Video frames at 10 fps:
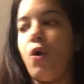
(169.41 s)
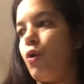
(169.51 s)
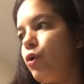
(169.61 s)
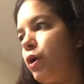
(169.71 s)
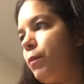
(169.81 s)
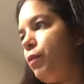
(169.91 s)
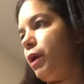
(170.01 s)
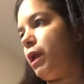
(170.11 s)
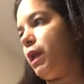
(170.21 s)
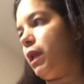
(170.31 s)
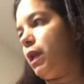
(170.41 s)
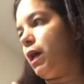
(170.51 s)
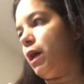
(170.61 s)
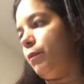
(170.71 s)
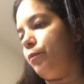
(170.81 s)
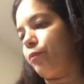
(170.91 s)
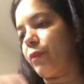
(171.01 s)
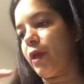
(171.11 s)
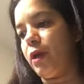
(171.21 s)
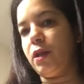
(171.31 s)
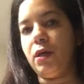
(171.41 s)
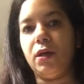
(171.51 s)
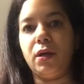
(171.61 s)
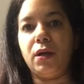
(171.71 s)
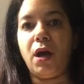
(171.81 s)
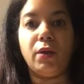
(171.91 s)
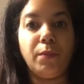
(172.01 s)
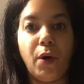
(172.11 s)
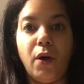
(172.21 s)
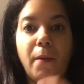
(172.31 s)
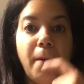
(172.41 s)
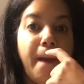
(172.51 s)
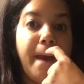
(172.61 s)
or you can put it in a cotton ball,